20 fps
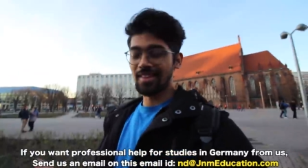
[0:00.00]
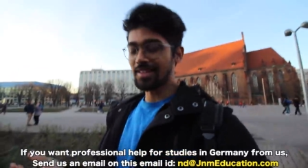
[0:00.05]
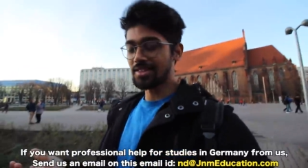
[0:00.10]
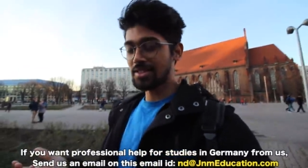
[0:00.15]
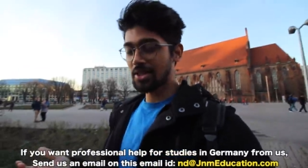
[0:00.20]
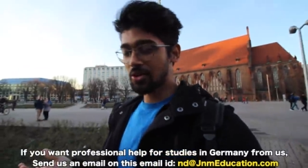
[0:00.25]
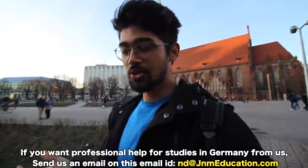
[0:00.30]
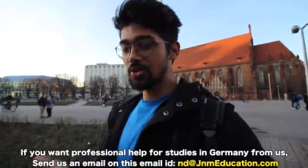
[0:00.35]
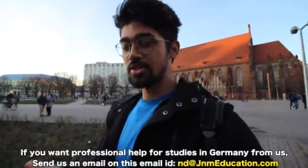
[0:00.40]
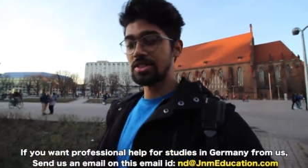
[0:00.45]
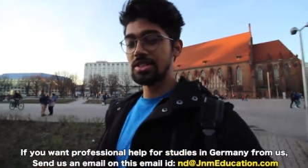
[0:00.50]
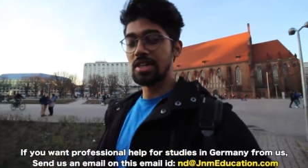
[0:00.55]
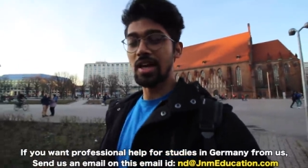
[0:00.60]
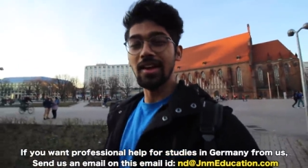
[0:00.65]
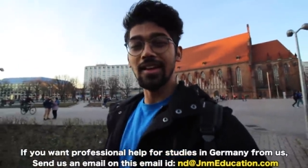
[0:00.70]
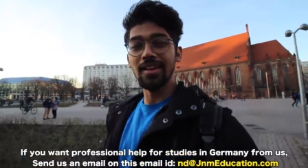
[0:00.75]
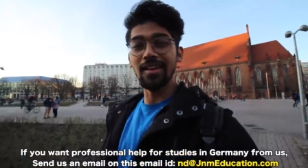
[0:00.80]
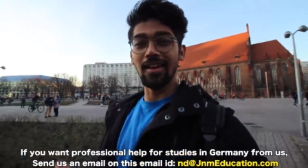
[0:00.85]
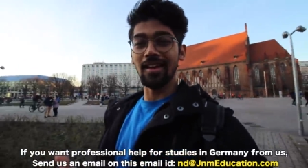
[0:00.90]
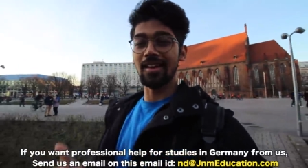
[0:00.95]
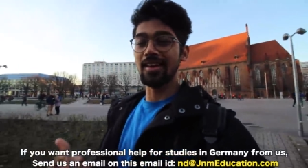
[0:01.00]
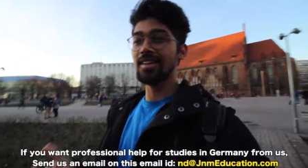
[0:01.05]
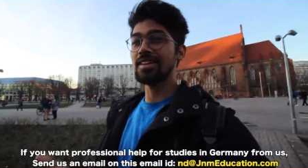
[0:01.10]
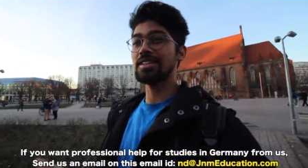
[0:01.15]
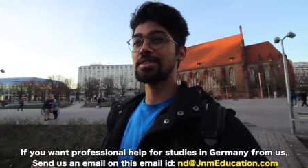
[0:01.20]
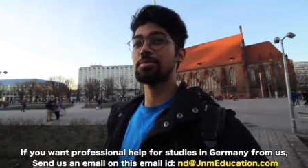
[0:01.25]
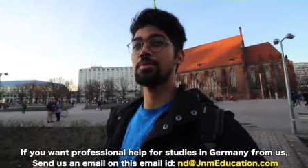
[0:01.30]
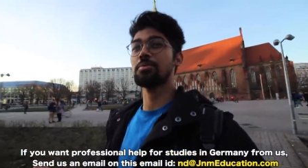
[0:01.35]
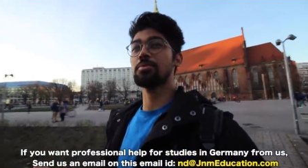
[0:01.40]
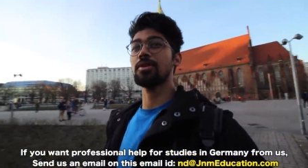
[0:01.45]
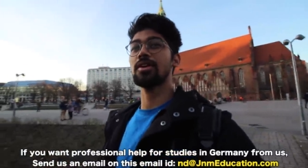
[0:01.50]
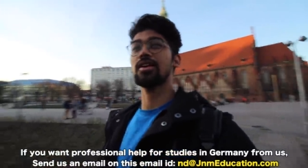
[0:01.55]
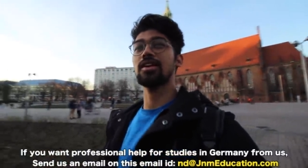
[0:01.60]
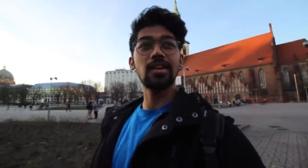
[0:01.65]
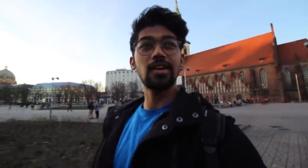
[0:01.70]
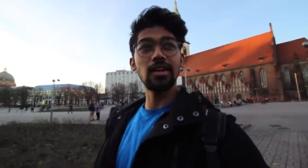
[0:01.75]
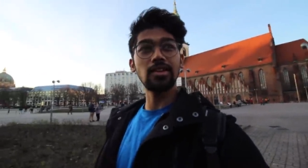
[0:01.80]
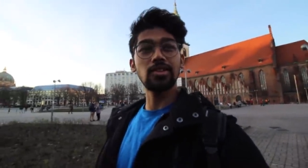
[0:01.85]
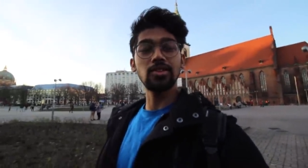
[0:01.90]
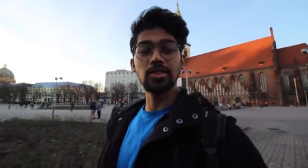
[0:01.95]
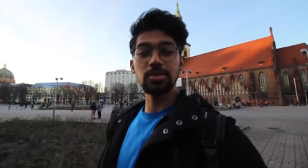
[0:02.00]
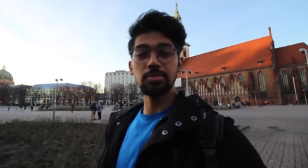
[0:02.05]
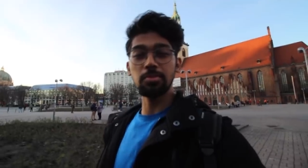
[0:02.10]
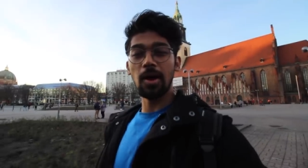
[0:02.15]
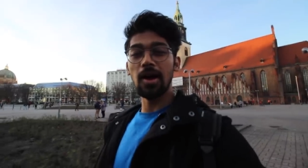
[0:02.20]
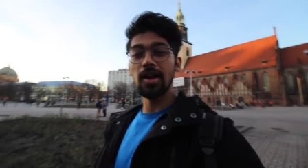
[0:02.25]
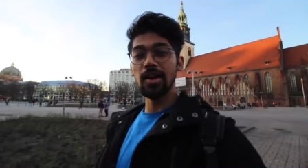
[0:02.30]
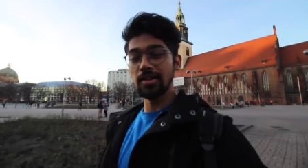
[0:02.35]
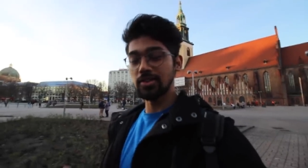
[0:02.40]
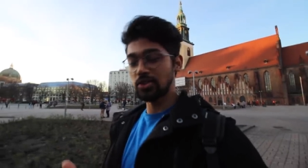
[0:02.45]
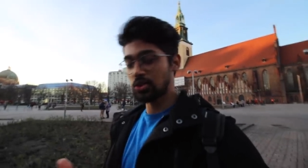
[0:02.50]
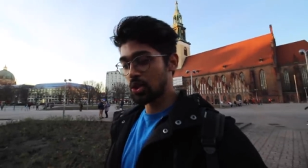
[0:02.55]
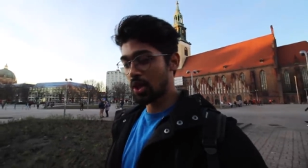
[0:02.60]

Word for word: that's a good sign. At least people get to smile and